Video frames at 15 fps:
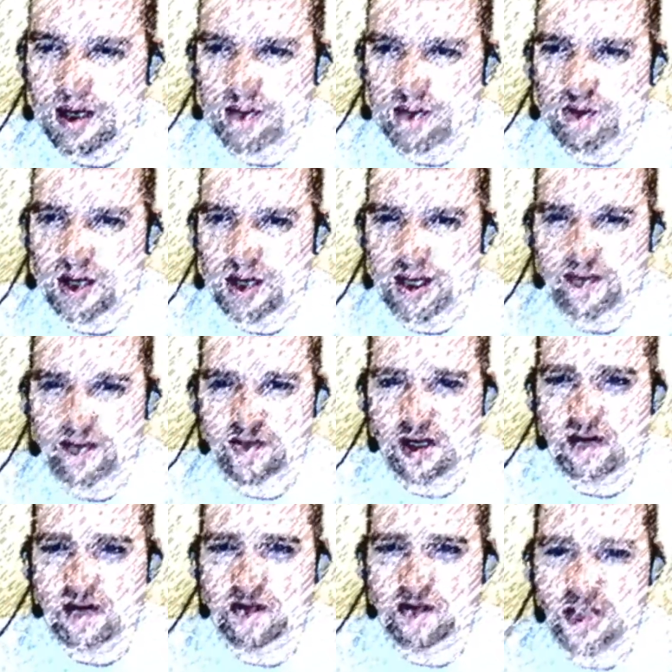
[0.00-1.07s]
where I left
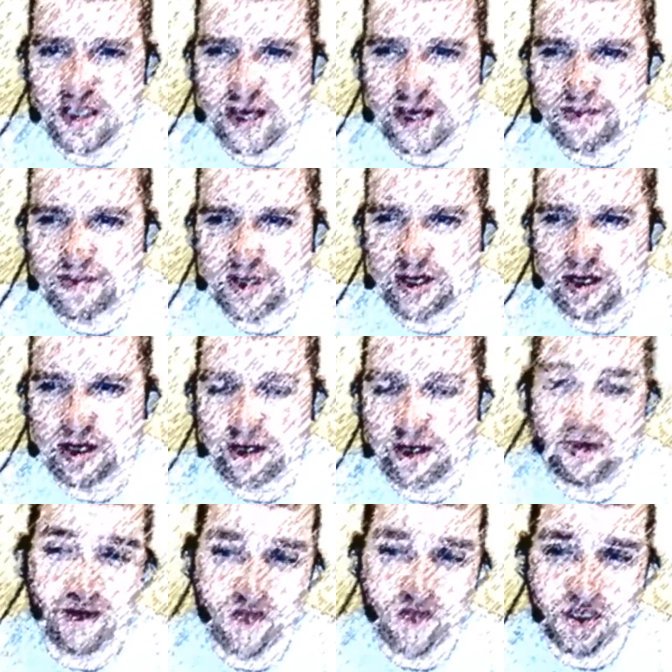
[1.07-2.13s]
off, our skeptic here, and if
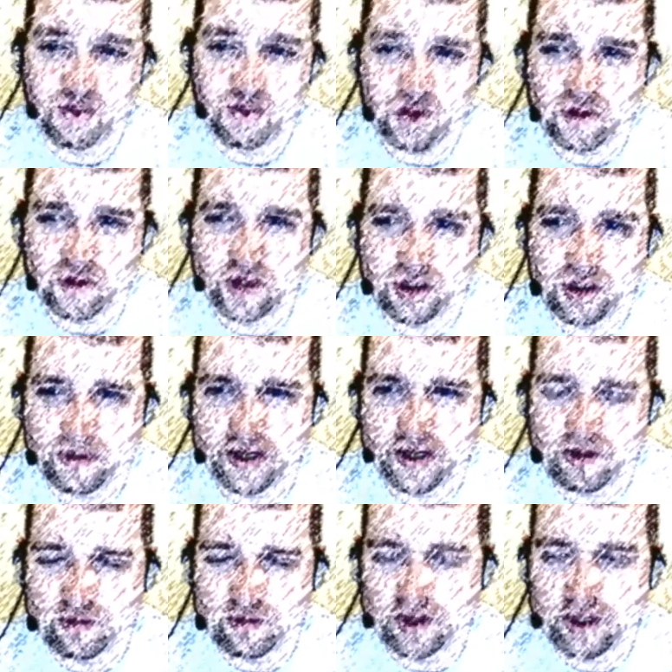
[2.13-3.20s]
you haven't seen part 1, go
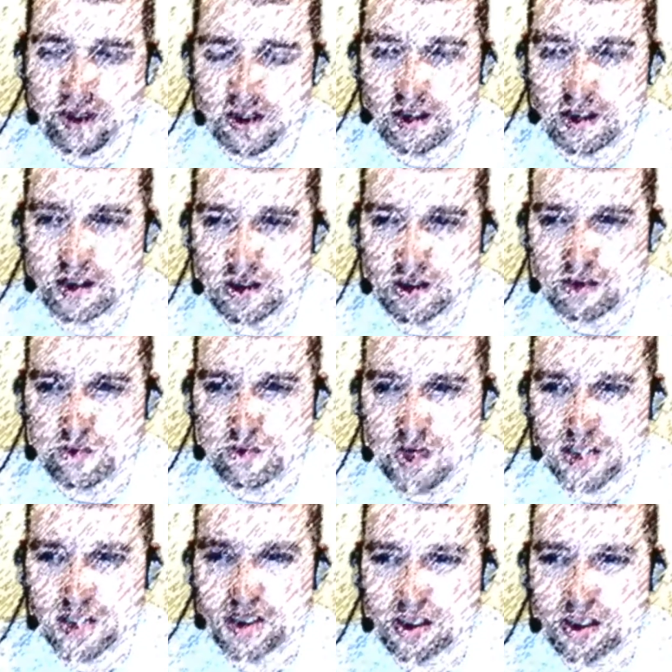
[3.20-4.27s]
back and
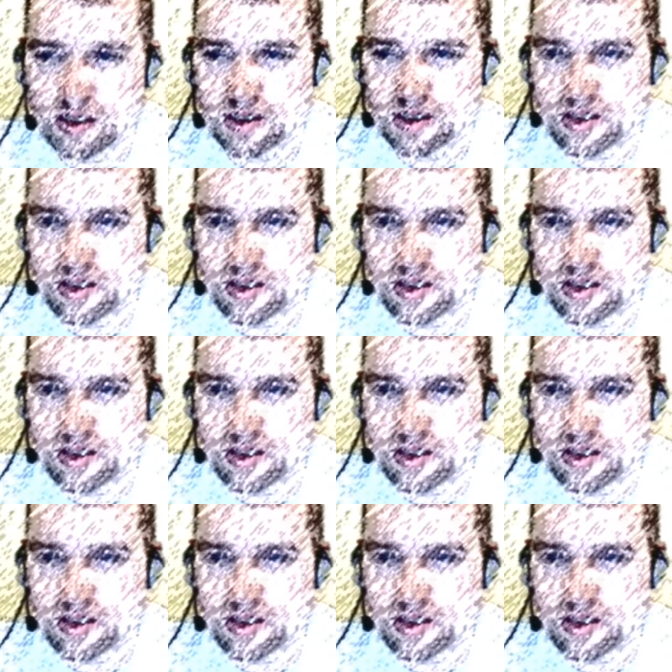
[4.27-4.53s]
watch it.